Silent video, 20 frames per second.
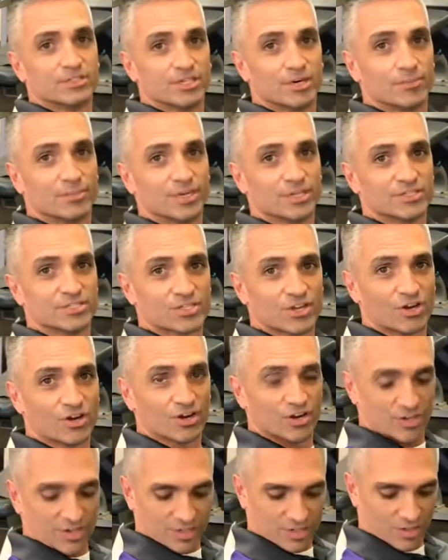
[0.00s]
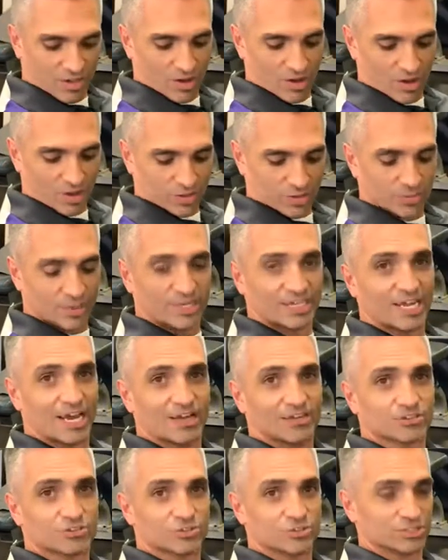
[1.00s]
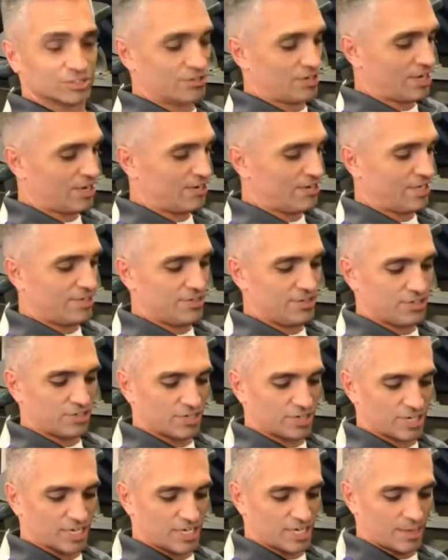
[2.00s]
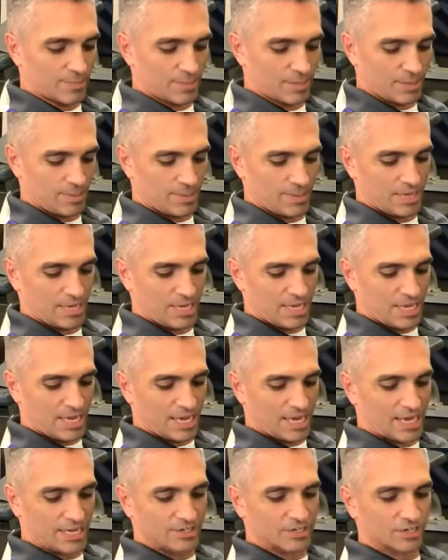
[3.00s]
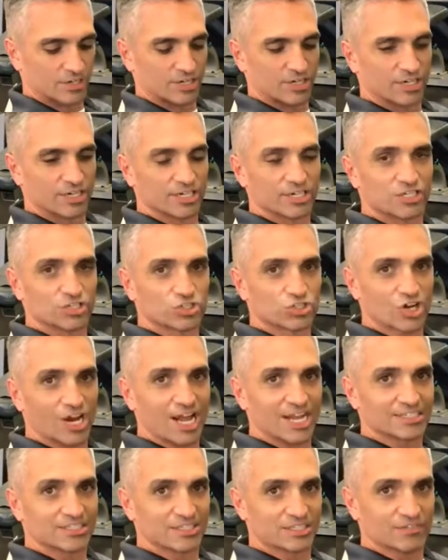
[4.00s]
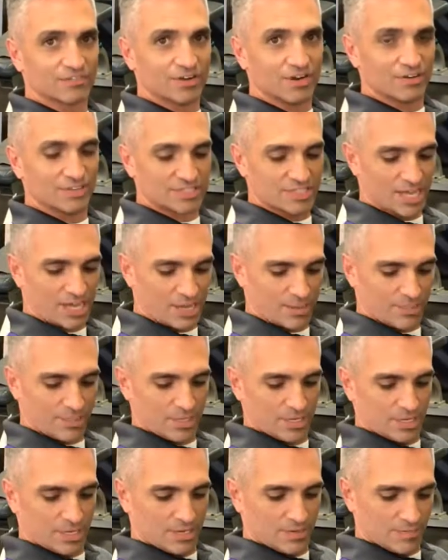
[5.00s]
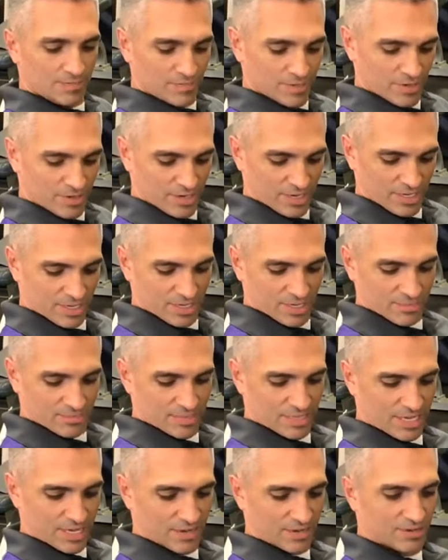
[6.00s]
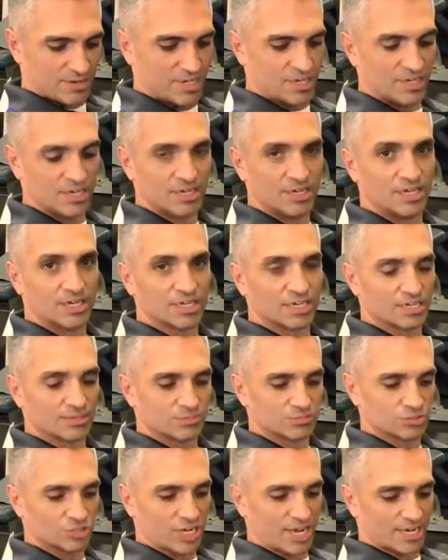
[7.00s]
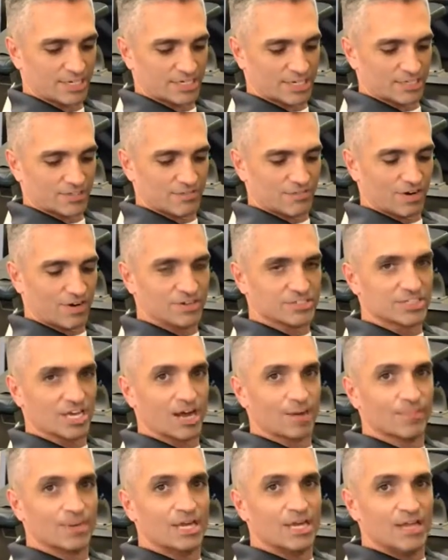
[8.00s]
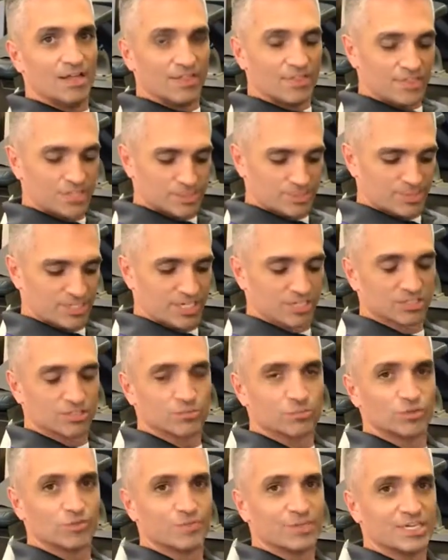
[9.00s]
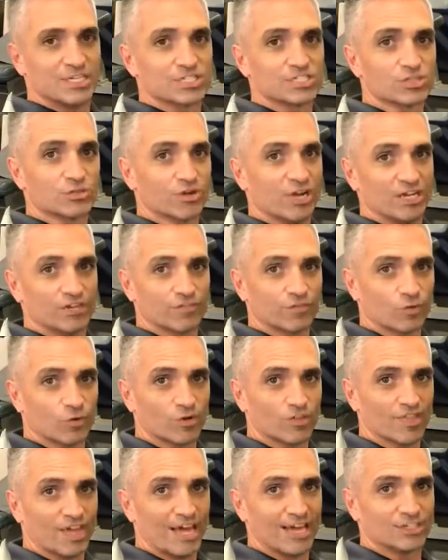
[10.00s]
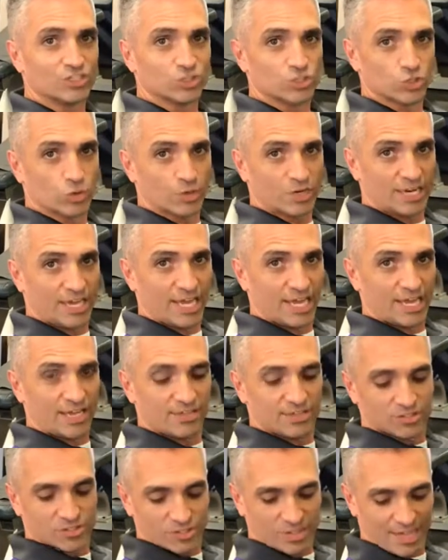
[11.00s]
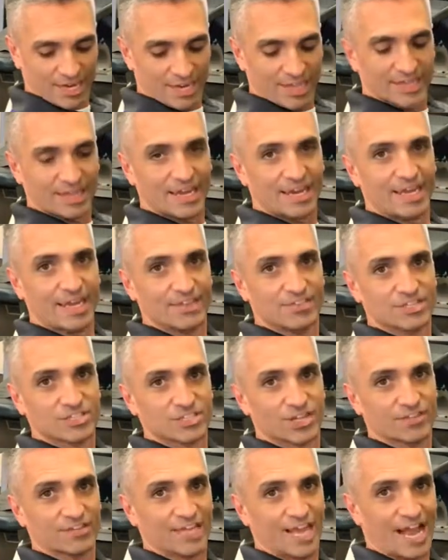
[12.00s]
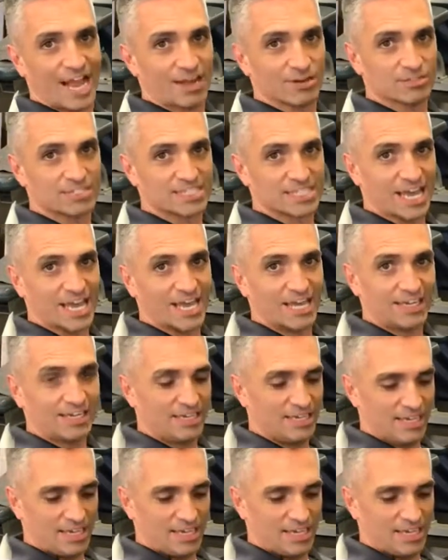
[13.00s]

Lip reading: dumbbells are all the way down towards the ground, and then you're going to come up and you're going to contract at the very top. All right, come down, contract at the very top. This particular movement is great for that short head, so that head that's on the outside,